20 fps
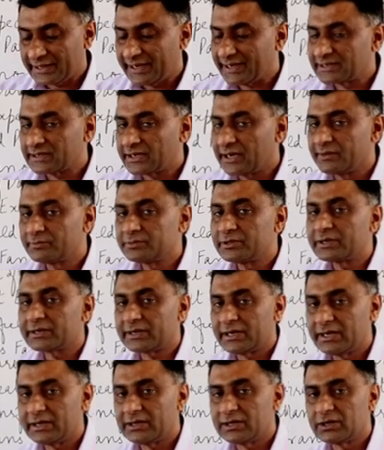that time they
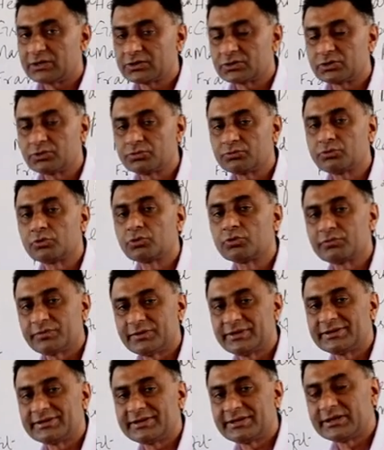cannot
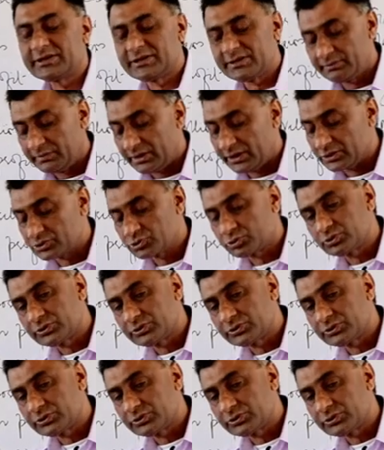fulfill their demand.